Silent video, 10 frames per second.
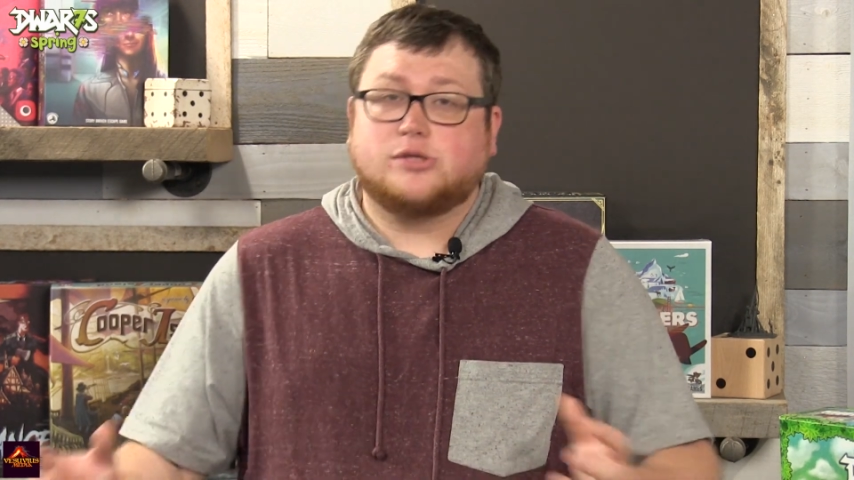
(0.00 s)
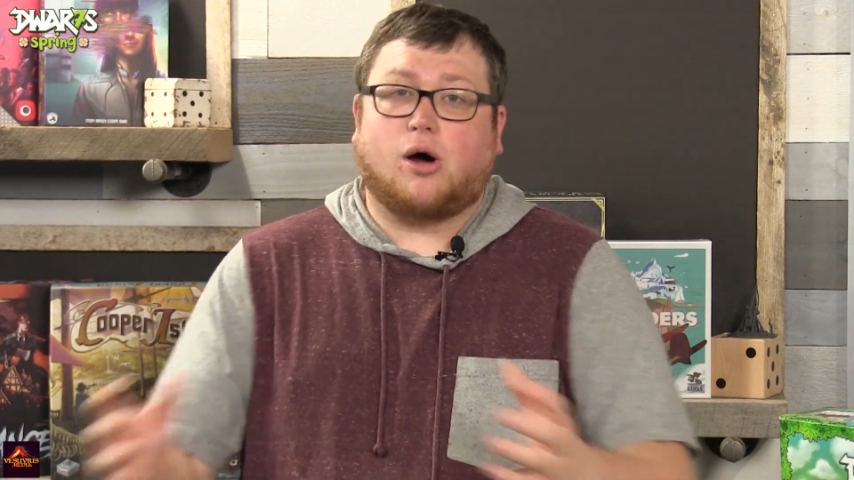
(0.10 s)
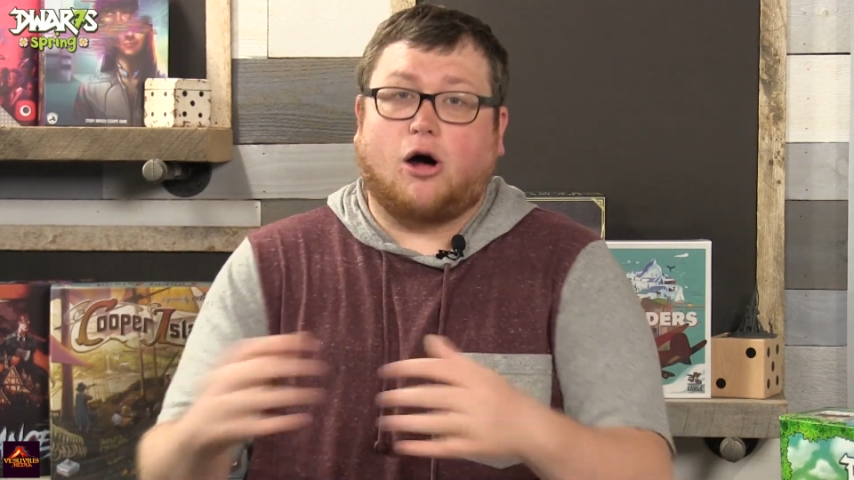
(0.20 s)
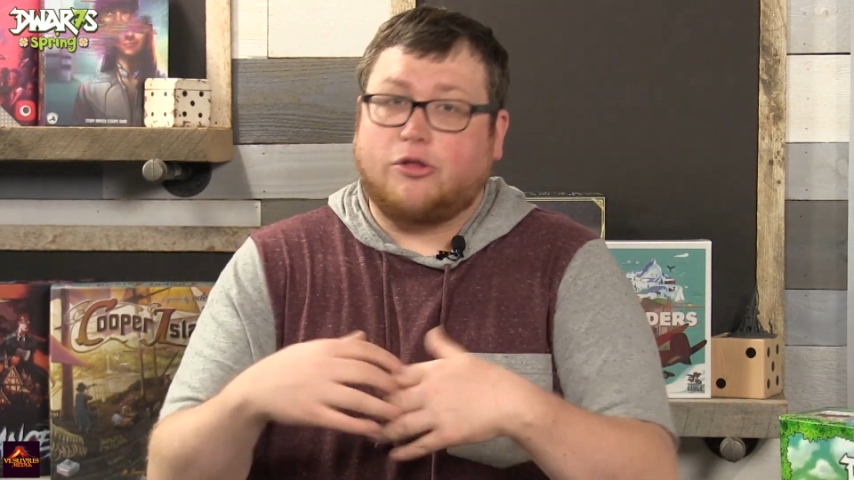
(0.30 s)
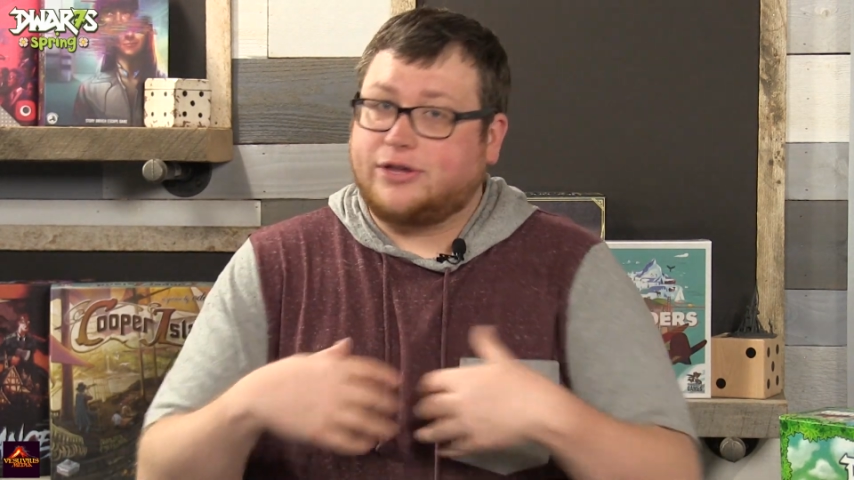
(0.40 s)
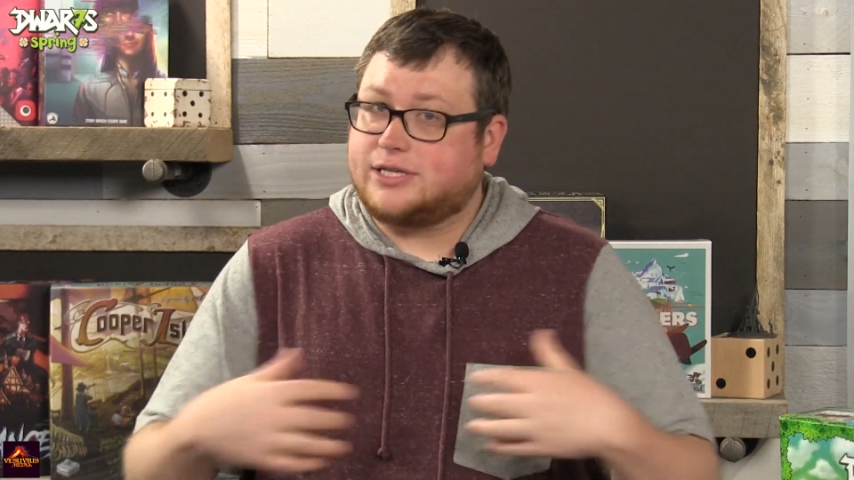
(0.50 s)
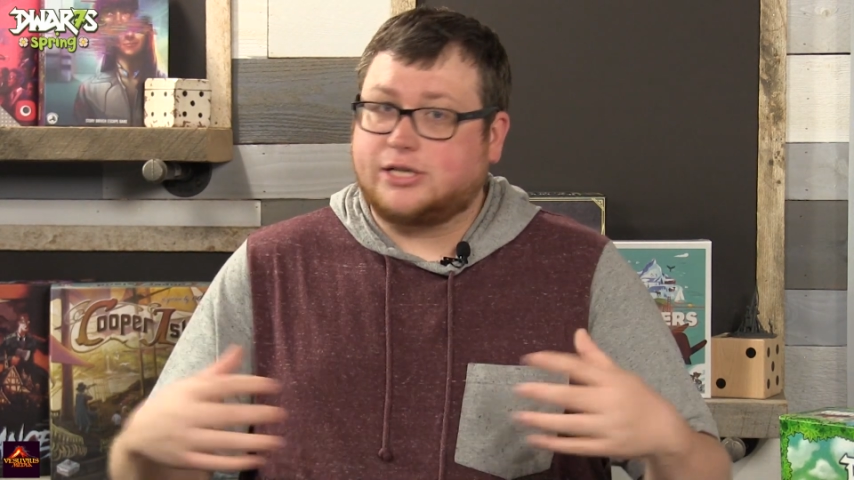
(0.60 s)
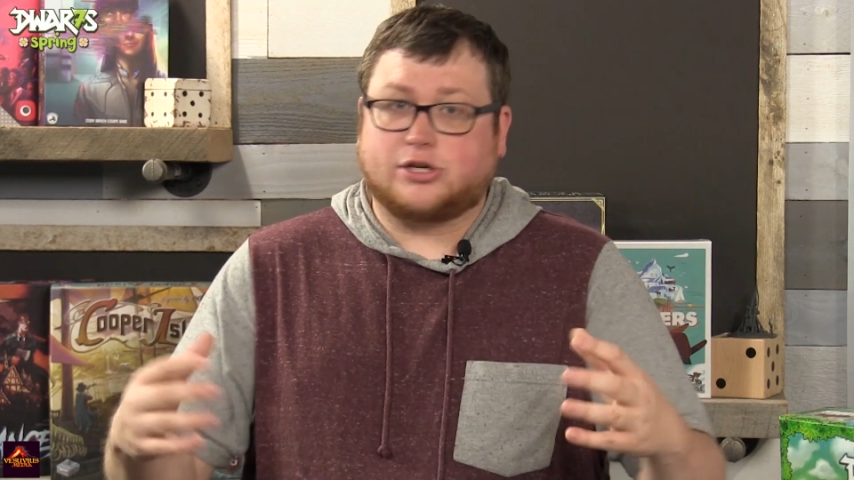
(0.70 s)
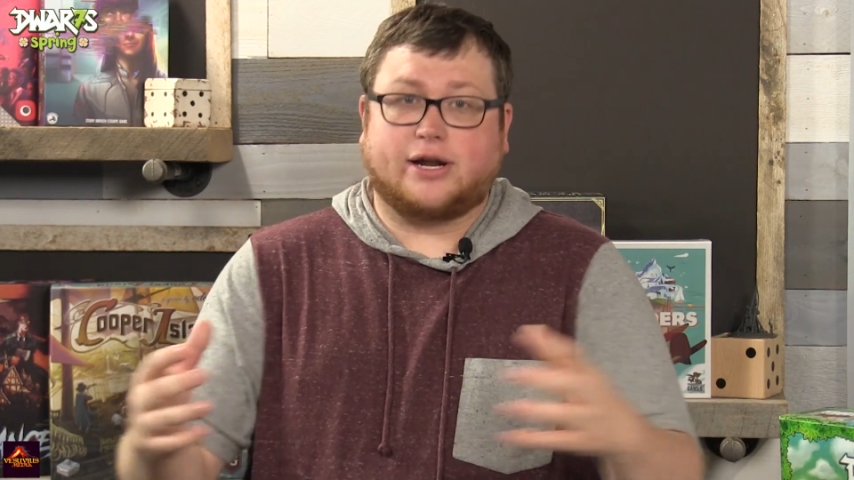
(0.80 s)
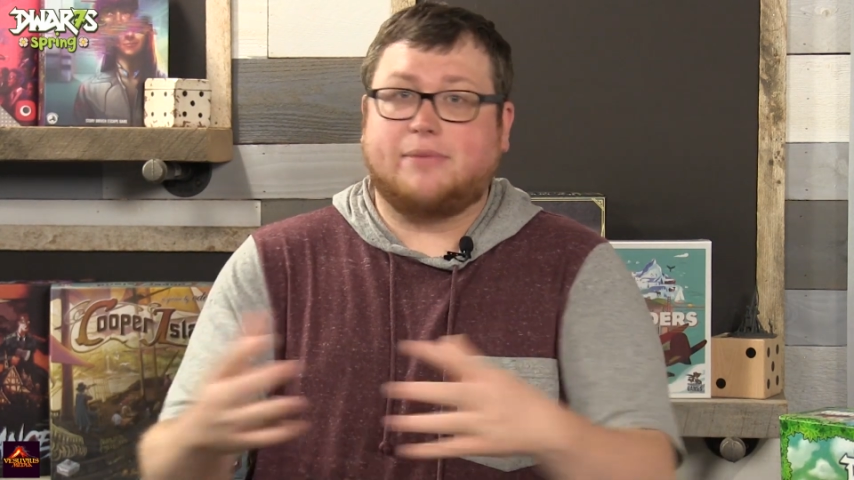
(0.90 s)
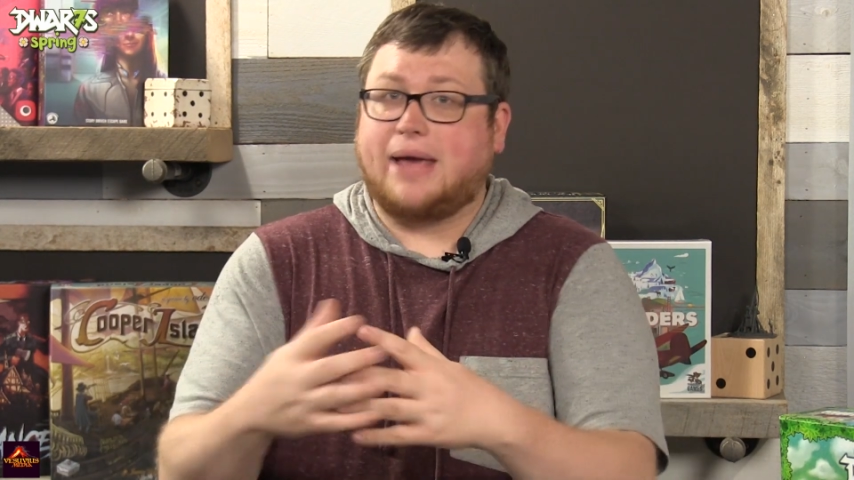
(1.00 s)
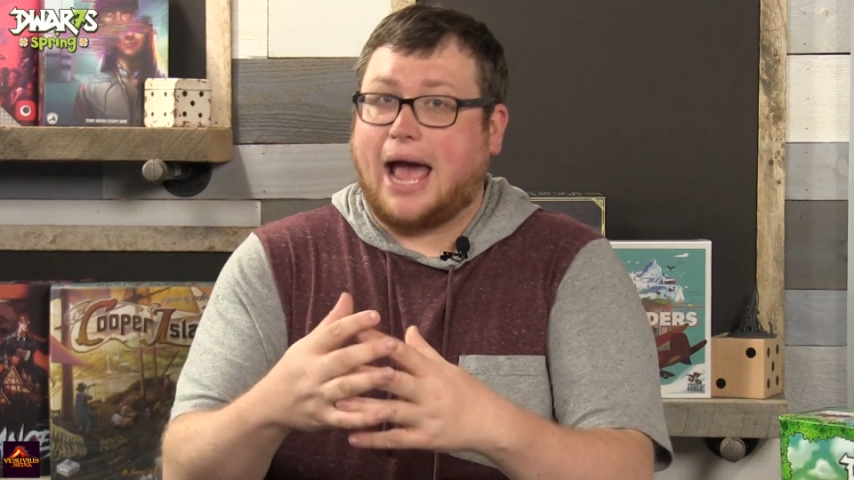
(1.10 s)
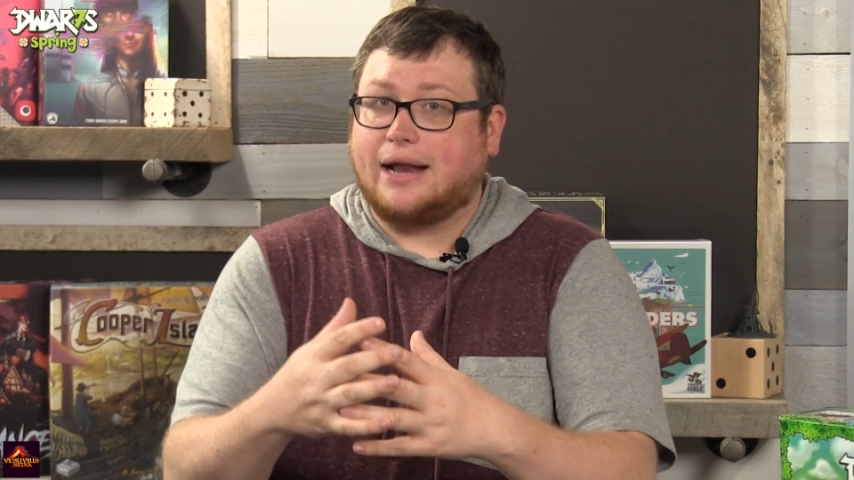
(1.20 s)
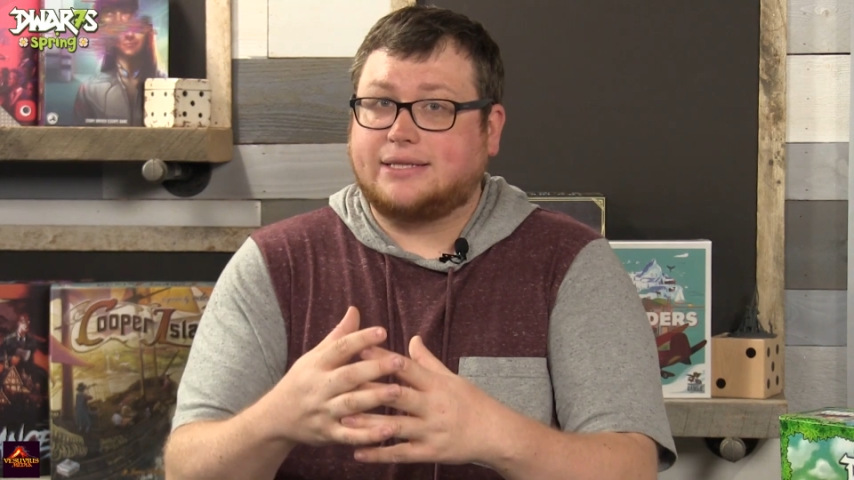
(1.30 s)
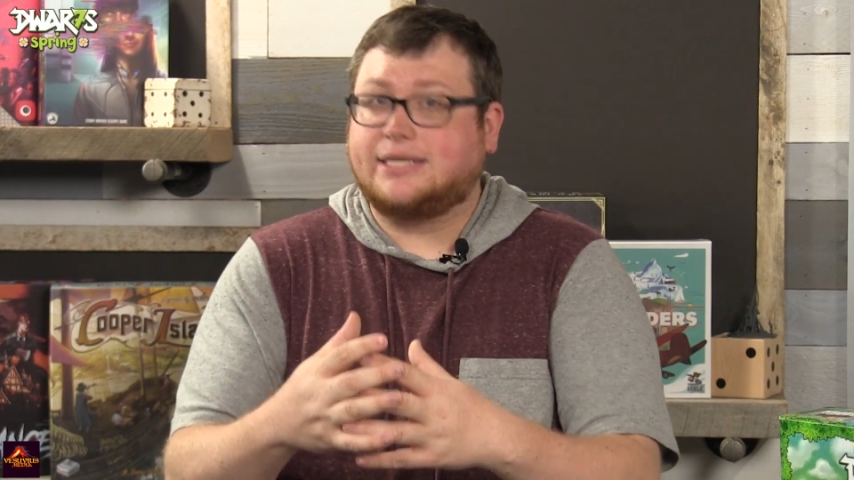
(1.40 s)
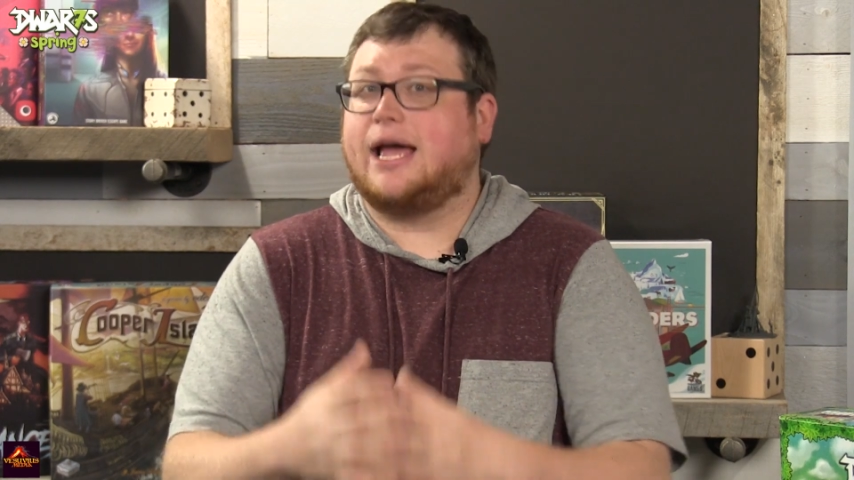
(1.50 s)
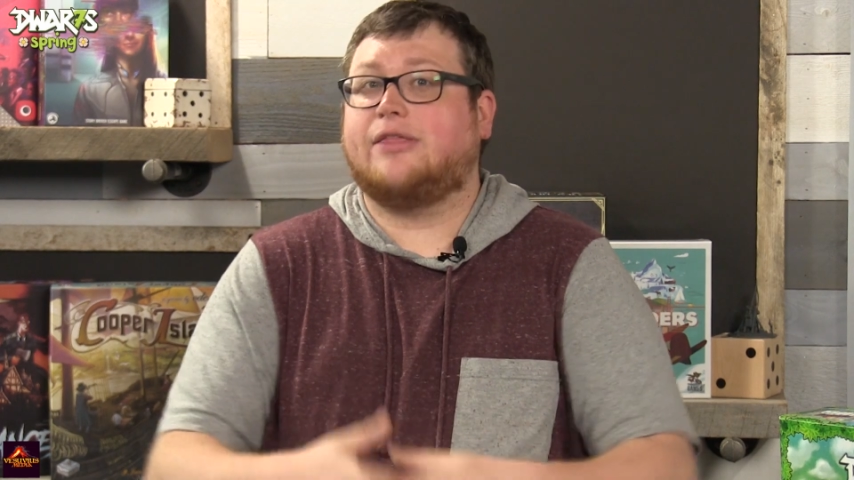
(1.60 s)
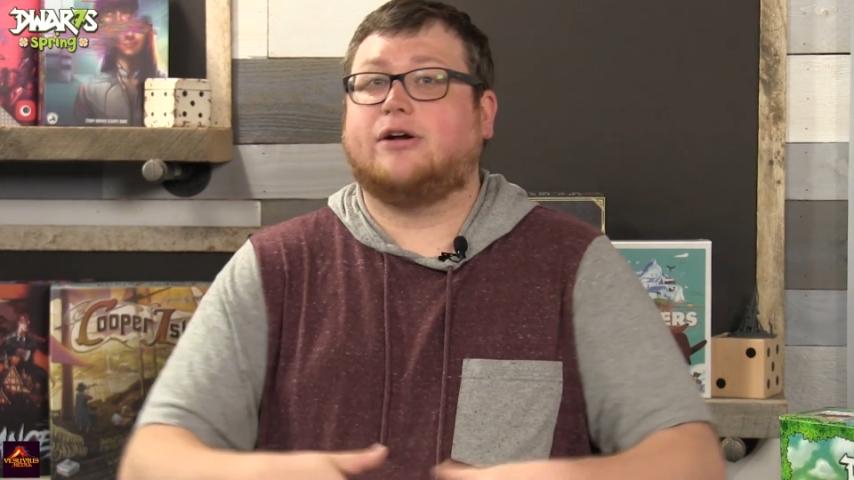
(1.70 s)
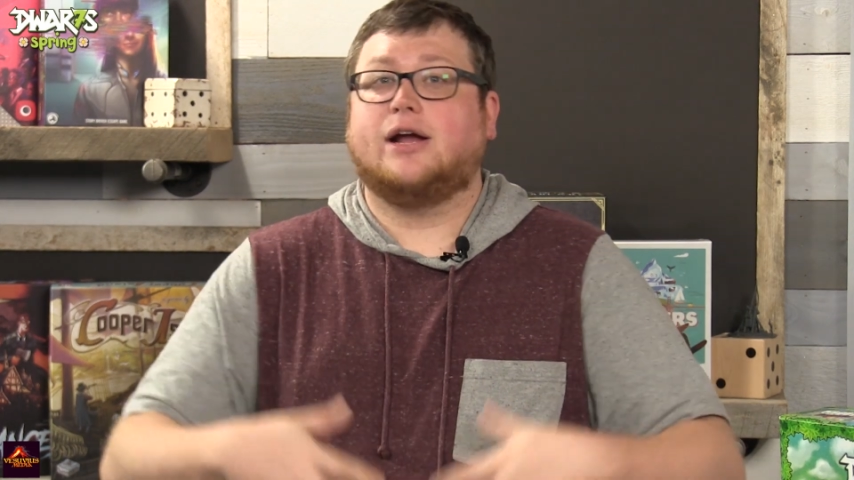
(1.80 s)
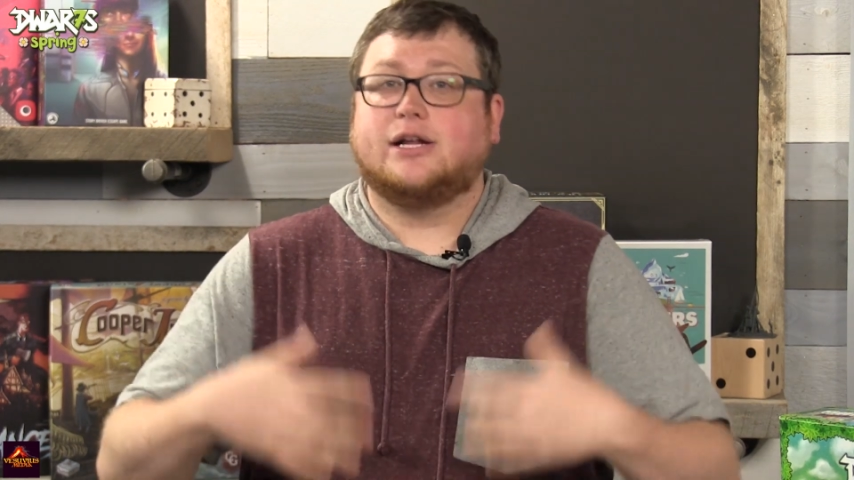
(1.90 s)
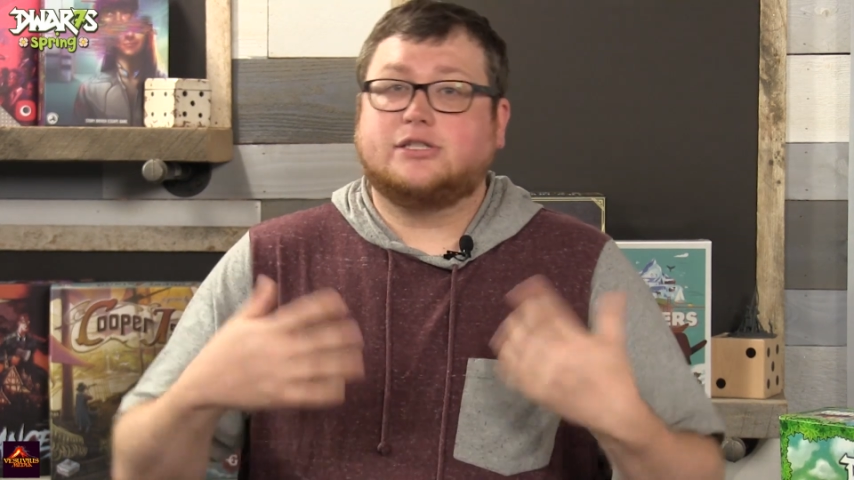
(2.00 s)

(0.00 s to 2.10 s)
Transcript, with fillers: So all these things are going to be added together